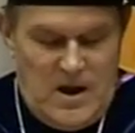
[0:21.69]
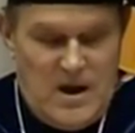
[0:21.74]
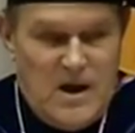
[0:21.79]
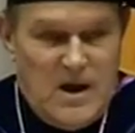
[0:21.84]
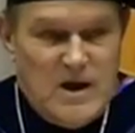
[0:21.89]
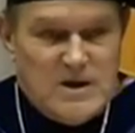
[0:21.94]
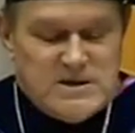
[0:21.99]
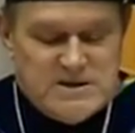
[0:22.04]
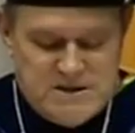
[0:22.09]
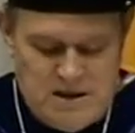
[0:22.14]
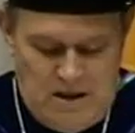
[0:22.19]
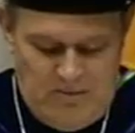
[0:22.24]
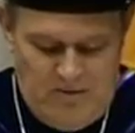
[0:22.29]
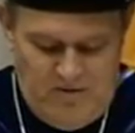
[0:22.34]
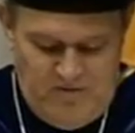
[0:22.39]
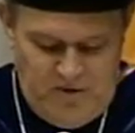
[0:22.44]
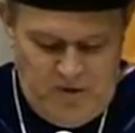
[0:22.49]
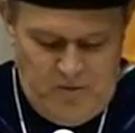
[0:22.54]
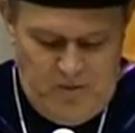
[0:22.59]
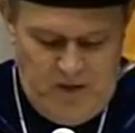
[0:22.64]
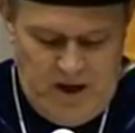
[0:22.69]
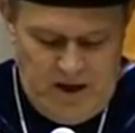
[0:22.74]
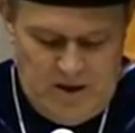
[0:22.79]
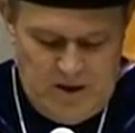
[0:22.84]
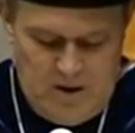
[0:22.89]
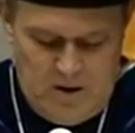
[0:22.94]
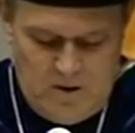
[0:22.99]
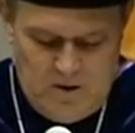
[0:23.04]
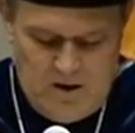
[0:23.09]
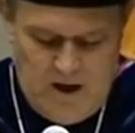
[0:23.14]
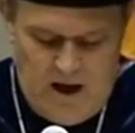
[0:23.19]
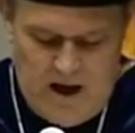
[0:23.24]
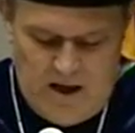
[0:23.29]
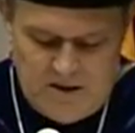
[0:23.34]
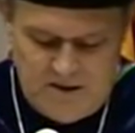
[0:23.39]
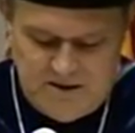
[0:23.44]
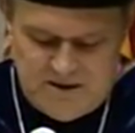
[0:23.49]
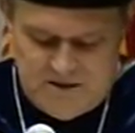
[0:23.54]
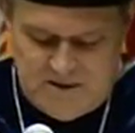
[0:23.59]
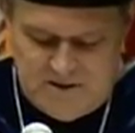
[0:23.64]
As some of you may know,
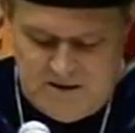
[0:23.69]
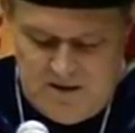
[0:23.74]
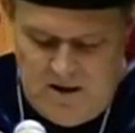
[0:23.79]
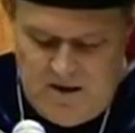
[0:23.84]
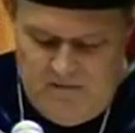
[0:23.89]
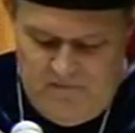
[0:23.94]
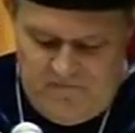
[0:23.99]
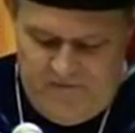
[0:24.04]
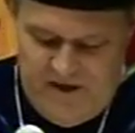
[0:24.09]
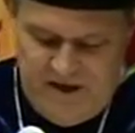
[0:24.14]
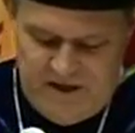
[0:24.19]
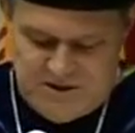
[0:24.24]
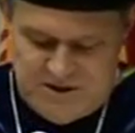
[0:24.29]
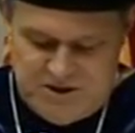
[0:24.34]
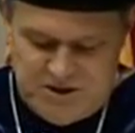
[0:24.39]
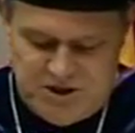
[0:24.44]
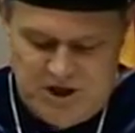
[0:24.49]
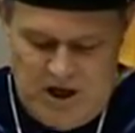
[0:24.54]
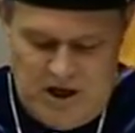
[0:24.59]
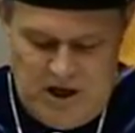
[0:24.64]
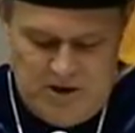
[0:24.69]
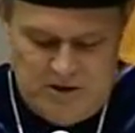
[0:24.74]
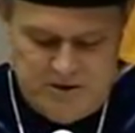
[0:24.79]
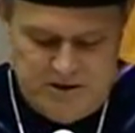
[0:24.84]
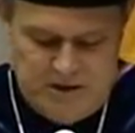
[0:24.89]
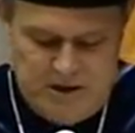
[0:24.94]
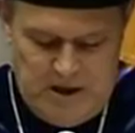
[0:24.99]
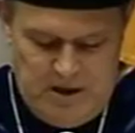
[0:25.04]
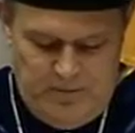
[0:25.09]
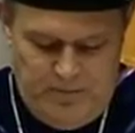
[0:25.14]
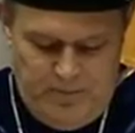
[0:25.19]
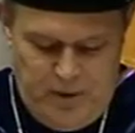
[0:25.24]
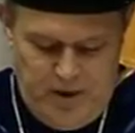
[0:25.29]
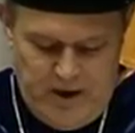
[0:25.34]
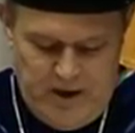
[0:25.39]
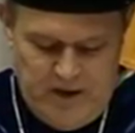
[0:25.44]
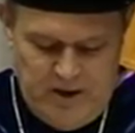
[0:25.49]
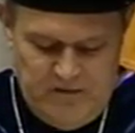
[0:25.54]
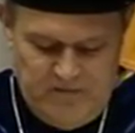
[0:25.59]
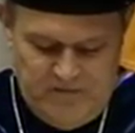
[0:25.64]
Kyle faced a childhood
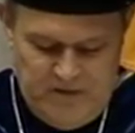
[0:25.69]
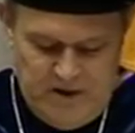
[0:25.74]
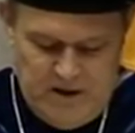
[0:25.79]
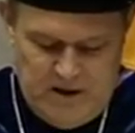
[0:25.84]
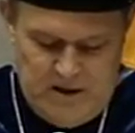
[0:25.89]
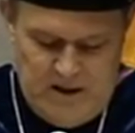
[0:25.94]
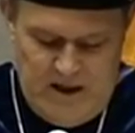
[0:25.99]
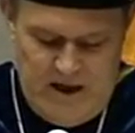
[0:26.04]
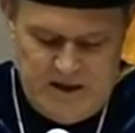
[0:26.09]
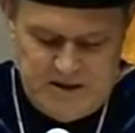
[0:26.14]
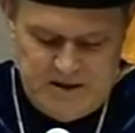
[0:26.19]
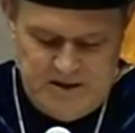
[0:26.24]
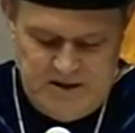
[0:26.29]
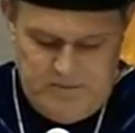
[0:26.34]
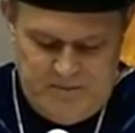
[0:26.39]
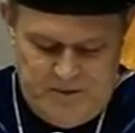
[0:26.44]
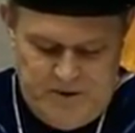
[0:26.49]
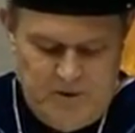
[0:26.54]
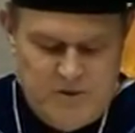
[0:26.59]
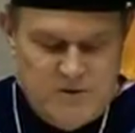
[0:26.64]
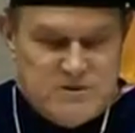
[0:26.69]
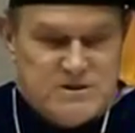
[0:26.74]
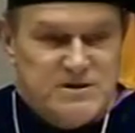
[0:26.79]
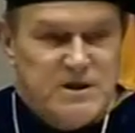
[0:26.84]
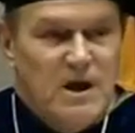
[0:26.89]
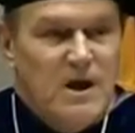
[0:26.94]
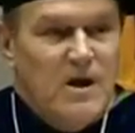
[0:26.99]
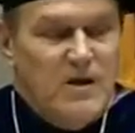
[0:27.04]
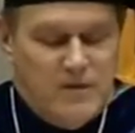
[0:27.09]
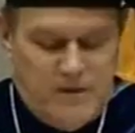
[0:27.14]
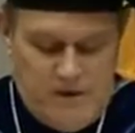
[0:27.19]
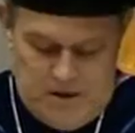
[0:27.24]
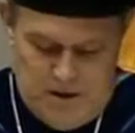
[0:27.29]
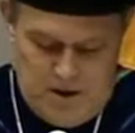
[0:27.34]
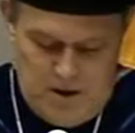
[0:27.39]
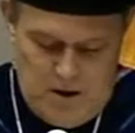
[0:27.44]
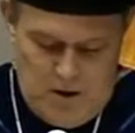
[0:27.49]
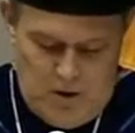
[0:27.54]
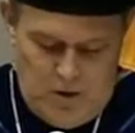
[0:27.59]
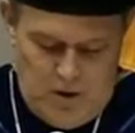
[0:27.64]
upbringing of neglect and abuse that
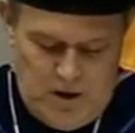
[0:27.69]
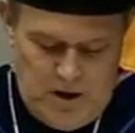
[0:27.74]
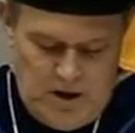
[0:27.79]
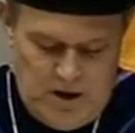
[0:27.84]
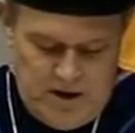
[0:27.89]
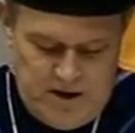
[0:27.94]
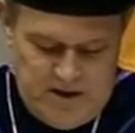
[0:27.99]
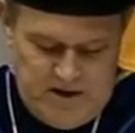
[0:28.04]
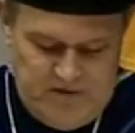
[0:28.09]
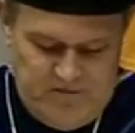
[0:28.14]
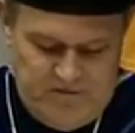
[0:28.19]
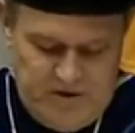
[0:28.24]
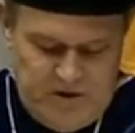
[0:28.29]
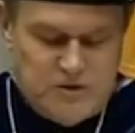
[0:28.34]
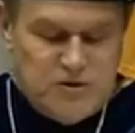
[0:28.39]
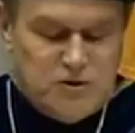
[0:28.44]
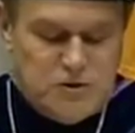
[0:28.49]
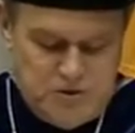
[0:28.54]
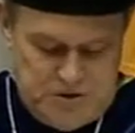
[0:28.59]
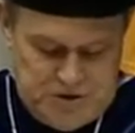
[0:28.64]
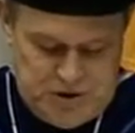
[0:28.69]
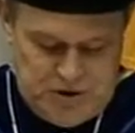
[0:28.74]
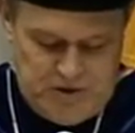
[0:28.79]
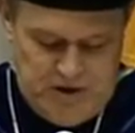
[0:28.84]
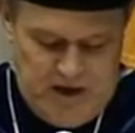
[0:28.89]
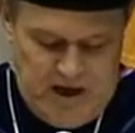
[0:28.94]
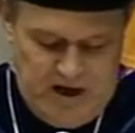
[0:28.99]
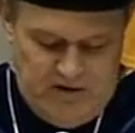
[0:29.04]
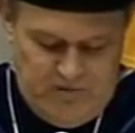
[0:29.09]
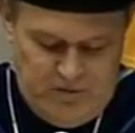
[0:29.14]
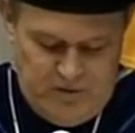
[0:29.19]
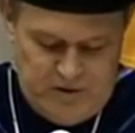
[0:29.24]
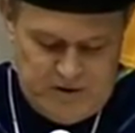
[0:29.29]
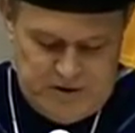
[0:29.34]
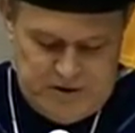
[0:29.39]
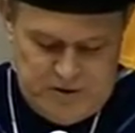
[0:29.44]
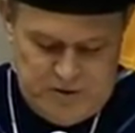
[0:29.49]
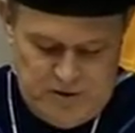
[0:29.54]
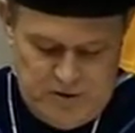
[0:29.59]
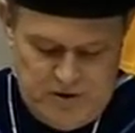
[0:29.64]
no young individual should ever
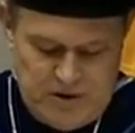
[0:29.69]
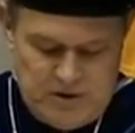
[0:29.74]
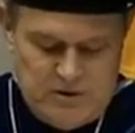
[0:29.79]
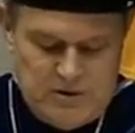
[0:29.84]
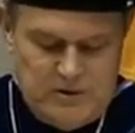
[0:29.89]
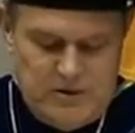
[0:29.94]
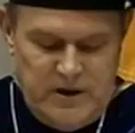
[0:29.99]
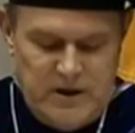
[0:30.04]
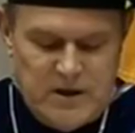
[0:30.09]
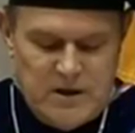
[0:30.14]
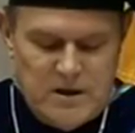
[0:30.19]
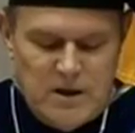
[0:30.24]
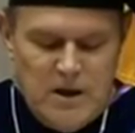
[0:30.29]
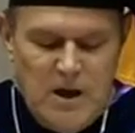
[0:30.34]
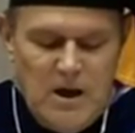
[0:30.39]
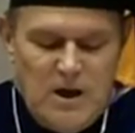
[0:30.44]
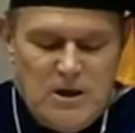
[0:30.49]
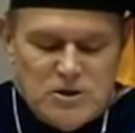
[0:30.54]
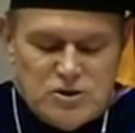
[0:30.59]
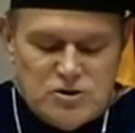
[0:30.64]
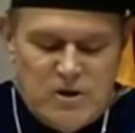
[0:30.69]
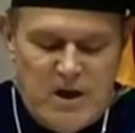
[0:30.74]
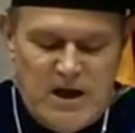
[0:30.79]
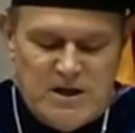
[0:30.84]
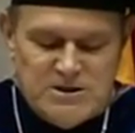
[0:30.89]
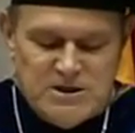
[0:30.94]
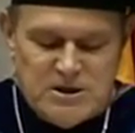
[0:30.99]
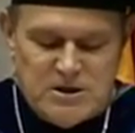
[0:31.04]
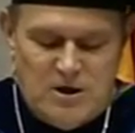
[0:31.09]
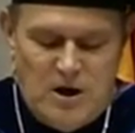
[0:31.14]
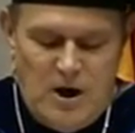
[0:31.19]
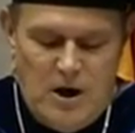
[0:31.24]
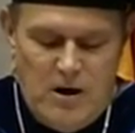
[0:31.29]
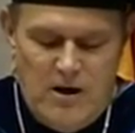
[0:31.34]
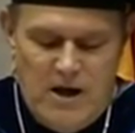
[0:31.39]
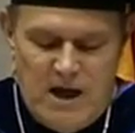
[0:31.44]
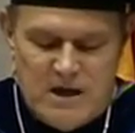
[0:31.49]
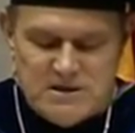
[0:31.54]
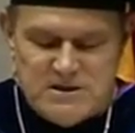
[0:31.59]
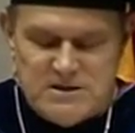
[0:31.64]
endure, including a tragic car
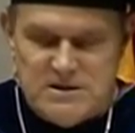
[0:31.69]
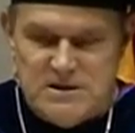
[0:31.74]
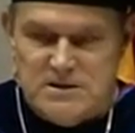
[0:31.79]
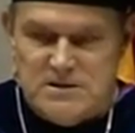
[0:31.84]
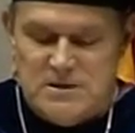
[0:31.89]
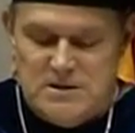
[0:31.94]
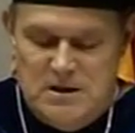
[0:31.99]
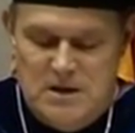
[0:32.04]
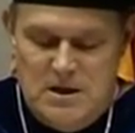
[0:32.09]
accident,